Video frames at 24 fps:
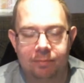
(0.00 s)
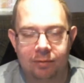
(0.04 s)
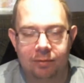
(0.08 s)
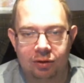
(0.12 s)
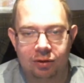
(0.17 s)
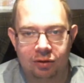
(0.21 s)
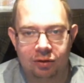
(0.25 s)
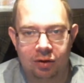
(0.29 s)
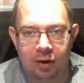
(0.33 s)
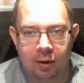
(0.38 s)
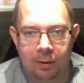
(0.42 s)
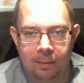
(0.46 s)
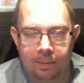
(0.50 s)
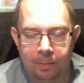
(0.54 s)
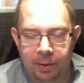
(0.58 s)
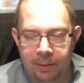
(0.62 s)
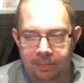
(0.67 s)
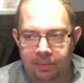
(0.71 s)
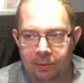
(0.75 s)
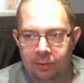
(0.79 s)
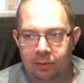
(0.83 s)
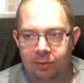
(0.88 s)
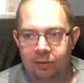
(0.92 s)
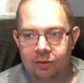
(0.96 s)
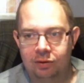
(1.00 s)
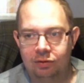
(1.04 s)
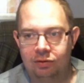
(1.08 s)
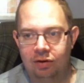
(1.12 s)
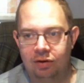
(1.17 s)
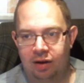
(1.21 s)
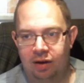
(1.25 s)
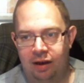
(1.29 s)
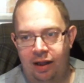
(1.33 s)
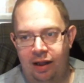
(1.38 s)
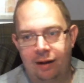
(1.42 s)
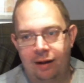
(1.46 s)
So people just
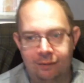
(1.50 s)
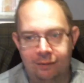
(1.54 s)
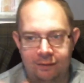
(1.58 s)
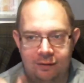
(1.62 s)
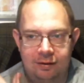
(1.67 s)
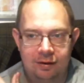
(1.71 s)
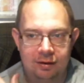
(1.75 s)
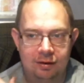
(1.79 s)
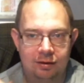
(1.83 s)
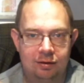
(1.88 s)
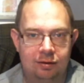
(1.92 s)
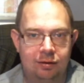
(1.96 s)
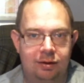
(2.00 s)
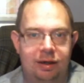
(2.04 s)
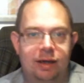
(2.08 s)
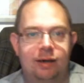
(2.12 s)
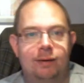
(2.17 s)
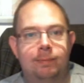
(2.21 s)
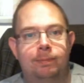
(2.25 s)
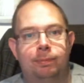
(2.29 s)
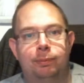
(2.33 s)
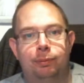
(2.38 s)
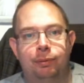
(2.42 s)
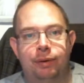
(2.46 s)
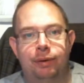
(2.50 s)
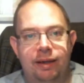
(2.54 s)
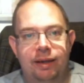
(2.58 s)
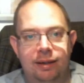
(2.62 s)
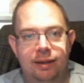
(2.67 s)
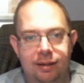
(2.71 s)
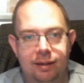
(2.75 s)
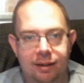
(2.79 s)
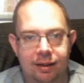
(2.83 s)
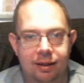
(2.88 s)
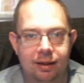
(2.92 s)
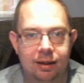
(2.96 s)
left to get a
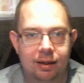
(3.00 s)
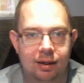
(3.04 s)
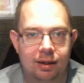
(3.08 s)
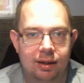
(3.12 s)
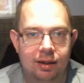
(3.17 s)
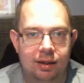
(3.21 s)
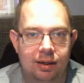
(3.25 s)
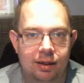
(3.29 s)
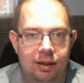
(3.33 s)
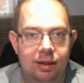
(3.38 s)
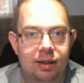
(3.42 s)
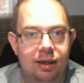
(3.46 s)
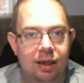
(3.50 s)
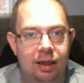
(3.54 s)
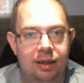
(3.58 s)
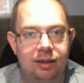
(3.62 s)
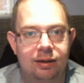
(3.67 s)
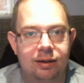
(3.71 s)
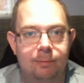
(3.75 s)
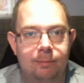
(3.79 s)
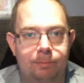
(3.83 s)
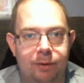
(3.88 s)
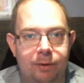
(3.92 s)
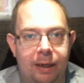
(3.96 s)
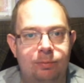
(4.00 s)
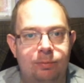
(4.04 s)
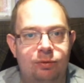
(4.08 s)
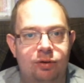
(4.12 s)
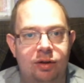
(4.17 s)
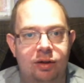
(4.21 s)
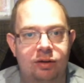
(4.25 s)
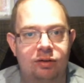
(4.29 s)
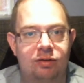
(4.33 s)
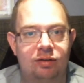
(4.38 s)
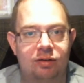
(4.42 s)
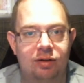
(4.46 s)
break, and perhaps
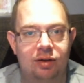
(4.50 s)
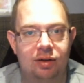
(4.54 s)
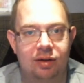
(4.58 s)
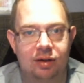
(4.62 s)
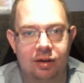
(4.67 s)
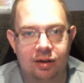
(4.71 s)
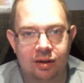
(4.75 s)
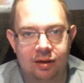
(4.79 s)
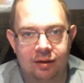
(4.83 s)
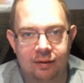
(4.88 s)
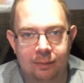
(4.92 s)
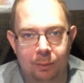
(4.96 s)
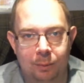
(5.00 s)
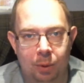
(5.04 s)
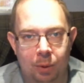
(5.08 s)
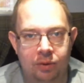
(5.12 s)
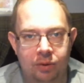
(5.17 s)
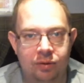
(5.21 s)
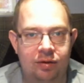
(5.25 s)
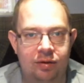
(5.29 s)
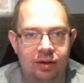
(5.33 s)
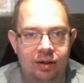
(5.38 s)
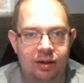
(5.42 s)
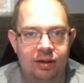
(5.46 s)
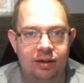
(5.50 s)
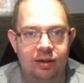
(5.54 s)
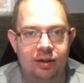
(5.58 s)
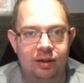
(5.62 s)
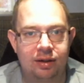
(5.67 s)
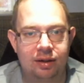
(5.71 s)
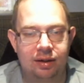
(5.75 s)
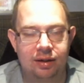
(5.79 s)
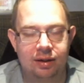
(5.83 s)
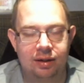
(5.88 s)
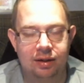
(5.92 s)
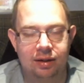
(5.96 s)
that's one thing
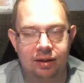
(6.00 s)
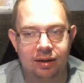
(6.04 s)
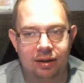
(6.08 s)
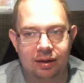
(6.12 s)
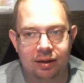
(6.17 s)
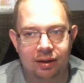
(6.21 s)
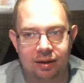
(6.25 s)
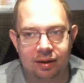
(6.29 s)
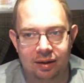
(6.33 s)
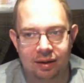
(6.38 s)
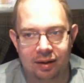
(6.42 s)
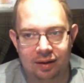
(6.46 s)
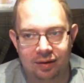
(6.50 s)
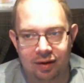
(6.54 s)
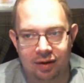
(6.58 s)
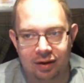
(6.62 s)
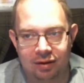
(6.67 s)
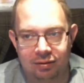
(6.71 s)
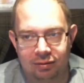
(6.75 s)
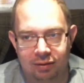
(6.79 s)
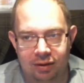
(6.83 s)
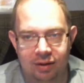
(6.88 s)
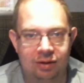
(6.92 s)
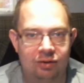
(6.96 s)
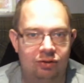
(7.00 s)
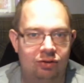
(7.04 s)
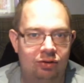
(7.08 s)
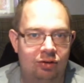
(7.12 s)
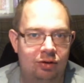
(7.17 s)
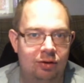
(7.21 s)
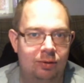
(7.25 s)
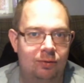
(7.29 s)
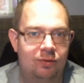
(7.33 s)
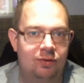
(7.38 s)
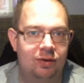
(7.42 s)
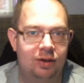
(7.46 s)
that they really
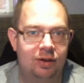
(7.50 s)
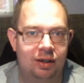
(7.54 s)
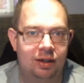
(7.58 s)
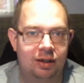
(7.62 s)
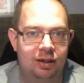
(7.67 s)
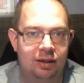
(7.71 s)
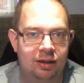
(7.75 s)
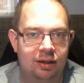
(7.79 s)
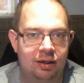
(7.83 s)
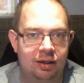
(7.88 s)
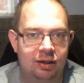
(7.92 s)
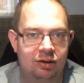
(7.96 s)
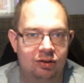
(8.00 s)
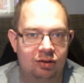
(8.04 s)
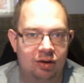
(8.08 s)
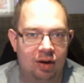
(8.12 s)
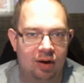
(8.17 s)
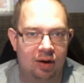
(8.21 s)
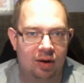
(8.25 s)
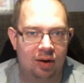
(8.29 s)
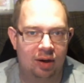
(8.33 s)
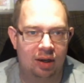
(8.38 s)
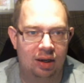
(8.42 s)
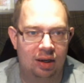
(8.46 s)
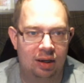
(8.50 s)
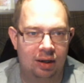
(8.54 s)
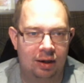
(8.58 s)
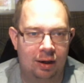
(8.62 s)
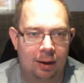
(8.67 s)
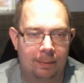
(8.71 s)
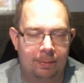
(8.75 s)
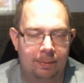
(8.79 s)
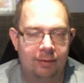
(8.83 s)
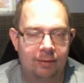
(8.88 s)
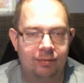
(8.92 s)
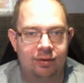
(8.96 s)
should fit in is a
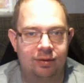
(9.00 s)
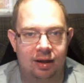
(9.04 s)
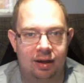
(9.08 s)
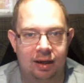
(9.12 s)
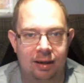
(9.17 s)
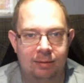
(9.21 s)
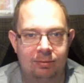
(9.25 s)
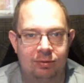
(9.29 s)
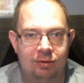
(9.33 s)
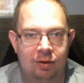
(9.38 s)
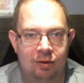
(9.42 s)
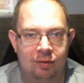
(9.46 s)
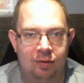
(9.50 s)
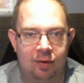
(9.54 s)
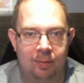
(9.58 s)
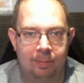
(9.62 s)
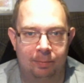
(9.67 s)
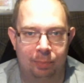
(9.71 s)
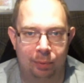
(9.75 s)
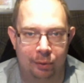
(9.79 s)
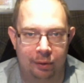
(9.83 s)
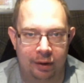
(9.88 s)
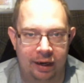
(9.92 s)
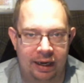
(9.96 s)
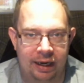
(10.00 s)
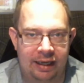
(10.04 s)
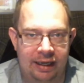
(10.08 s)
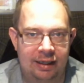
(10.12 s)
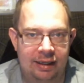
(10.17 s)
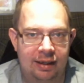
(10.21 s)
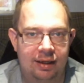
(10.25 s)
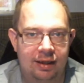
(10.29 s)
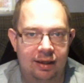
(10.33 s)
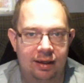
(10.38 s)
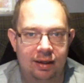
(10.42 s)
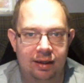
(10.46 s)
couple of times of a
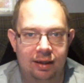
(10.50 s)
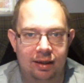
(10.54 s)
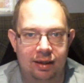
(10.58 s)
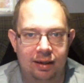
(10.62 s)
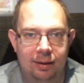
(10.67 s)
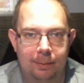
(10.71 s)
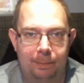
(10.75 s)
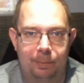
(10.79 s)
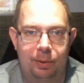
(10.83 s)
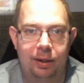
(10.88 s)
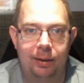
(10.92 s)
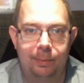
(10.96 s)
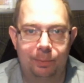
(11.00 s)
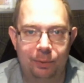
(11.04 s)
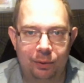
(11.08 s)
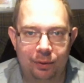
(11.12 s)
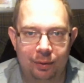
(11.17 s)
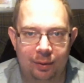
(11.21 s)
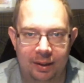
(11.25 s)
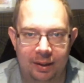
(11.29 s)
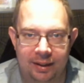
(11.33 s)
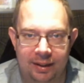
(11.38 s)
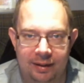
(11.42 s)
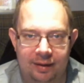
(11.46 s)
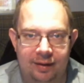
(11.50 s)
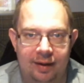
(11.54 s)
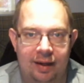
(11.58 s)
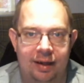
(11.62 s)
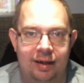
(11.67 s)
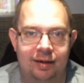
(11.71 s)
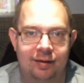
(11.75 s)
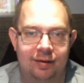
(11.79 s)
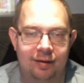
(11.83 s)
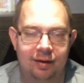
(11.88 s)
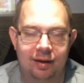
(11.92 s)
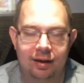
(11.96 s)
break. People need
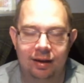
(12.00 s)
that.